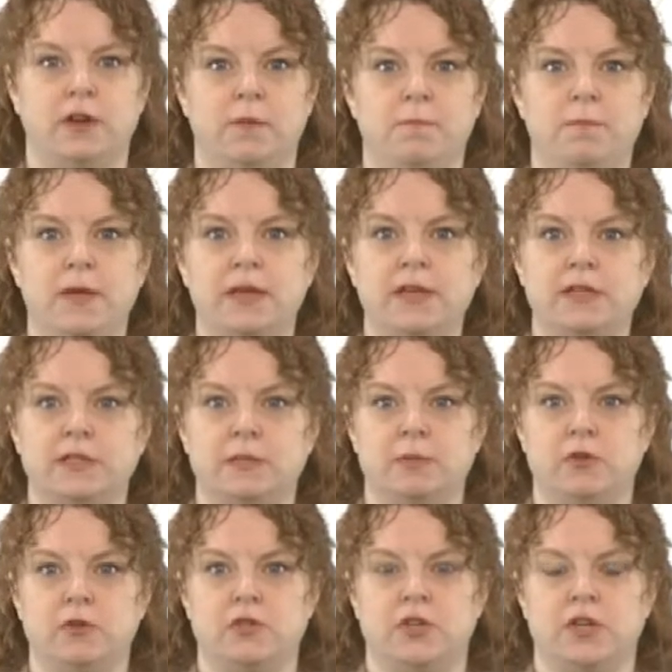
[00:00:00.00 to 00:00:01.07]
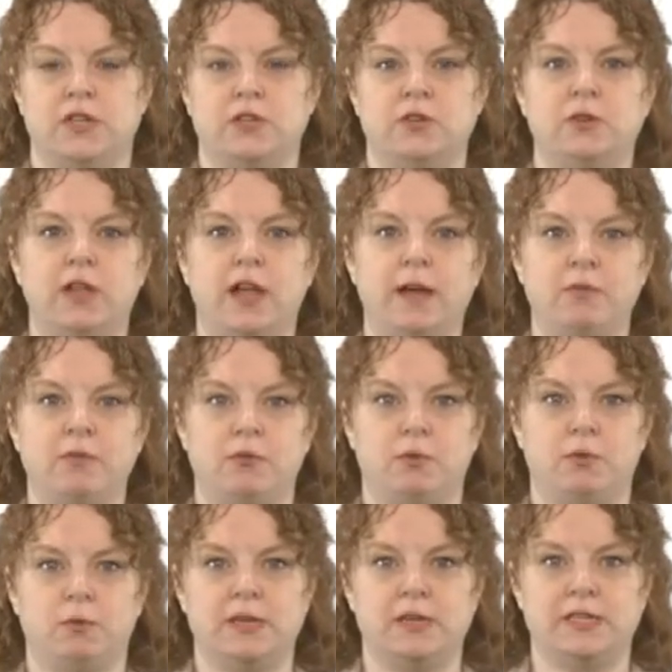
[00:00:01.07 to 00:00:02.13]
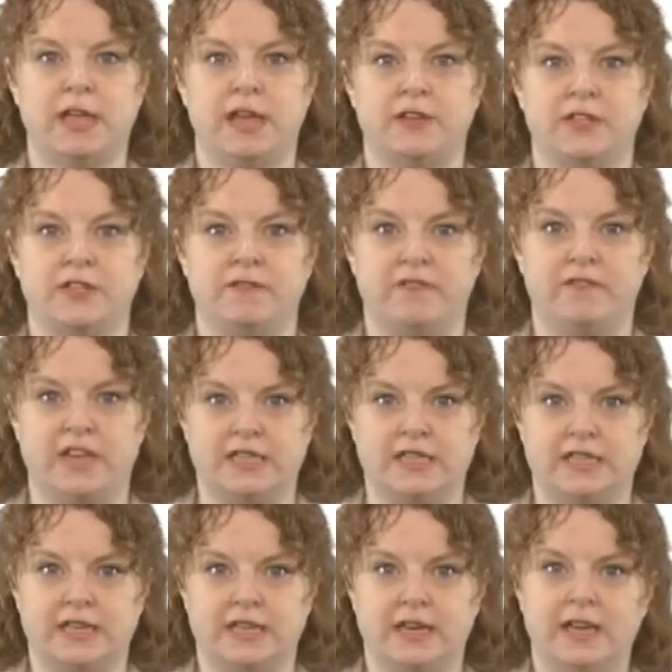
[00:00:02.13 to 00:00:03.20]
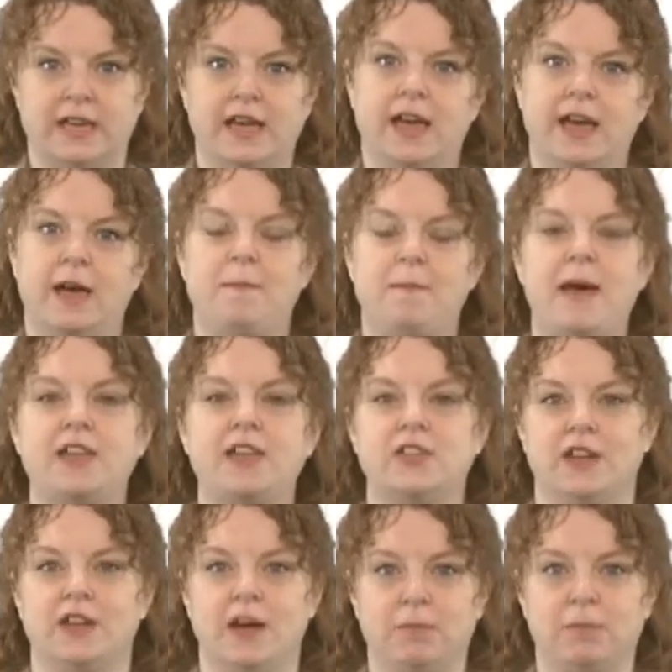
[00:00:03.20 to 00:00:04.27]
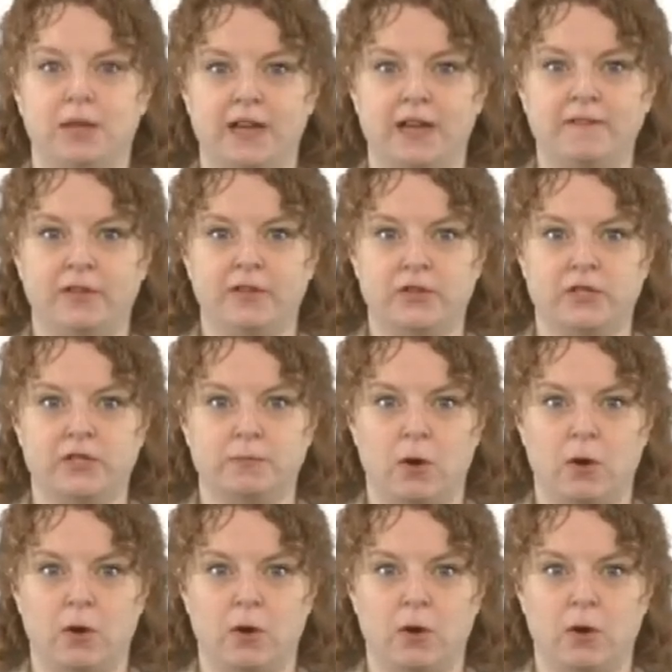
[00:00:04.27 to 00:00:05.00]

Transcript: a big explosion as you climb through 3,000 feet. Imagine a plane full of